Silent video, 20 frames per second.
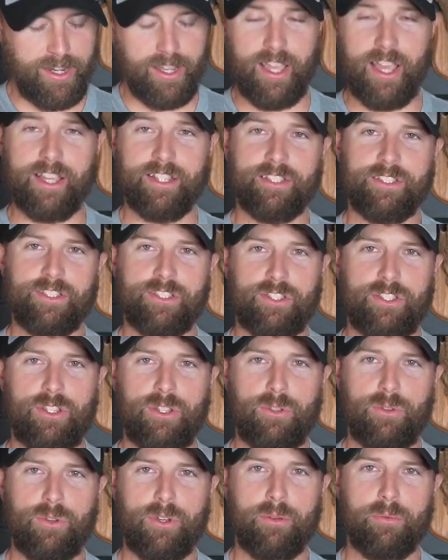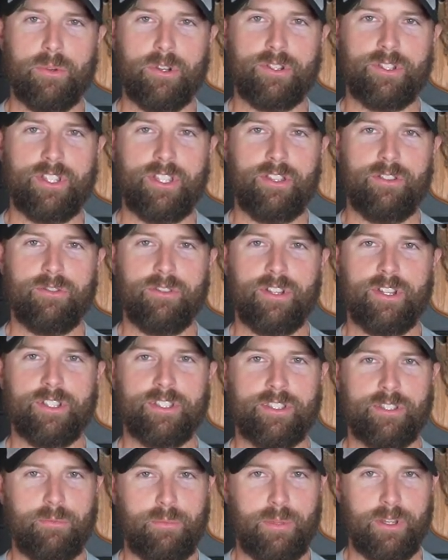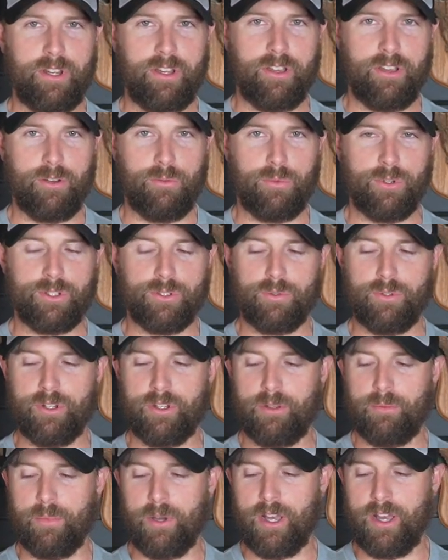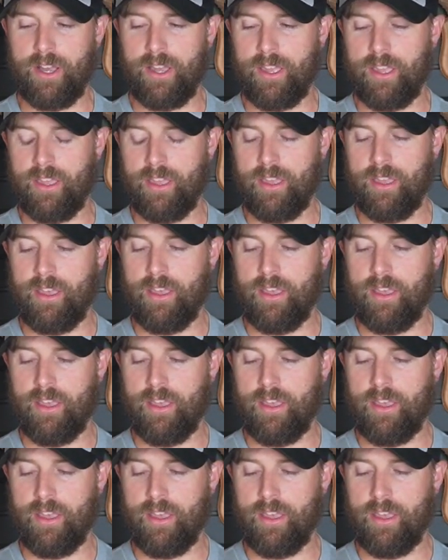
it has two MRT rings depending on which one you buy.